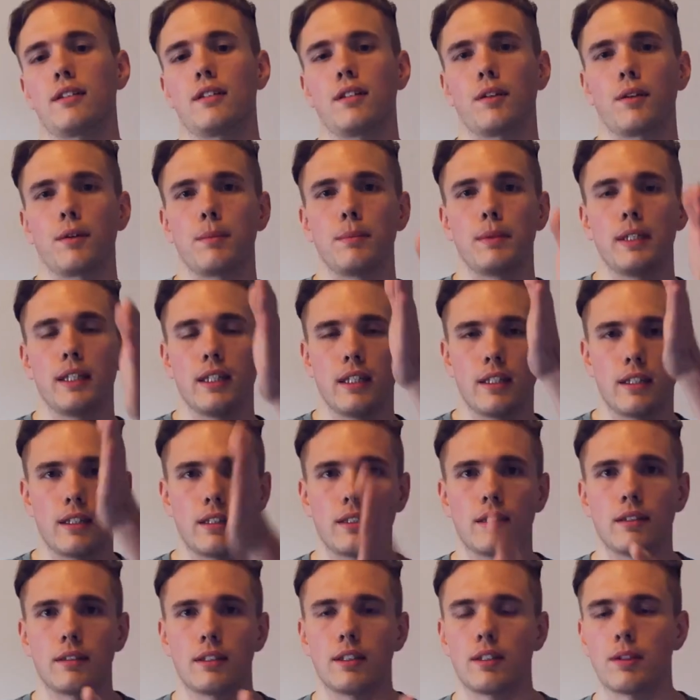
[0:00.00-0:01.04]
you know, the
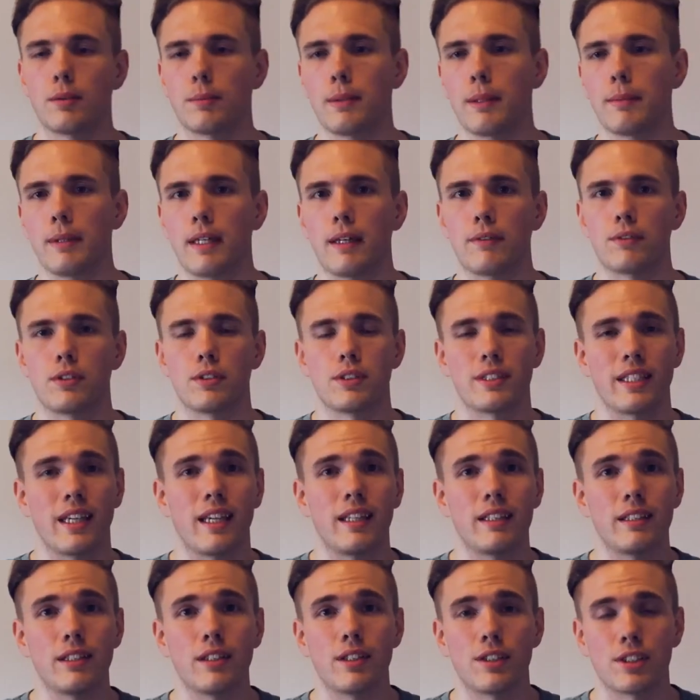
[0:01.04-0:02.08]
median, you know, maybe after
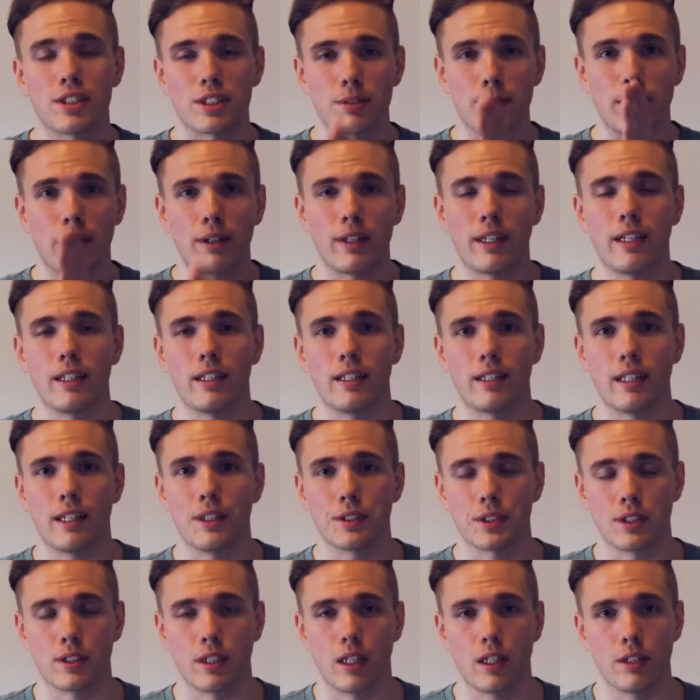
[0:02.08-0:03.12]
10 years is about
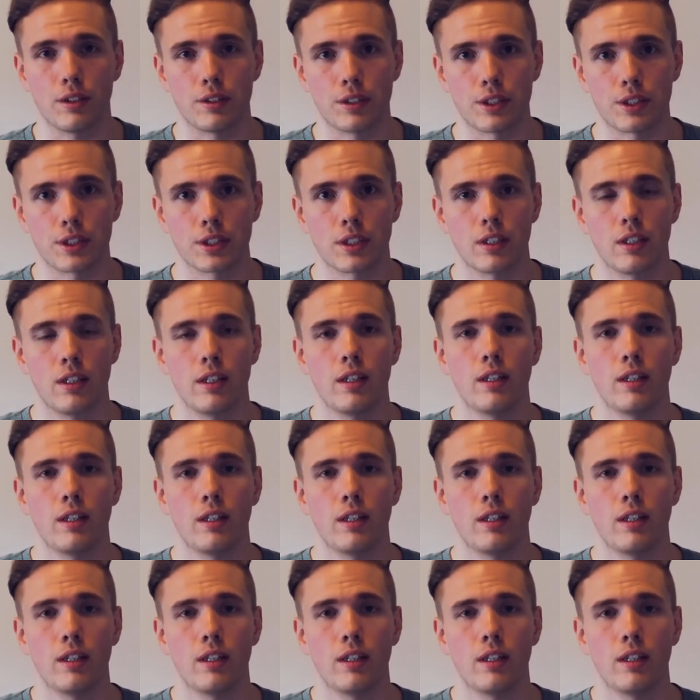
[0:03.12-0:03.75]
$80,000.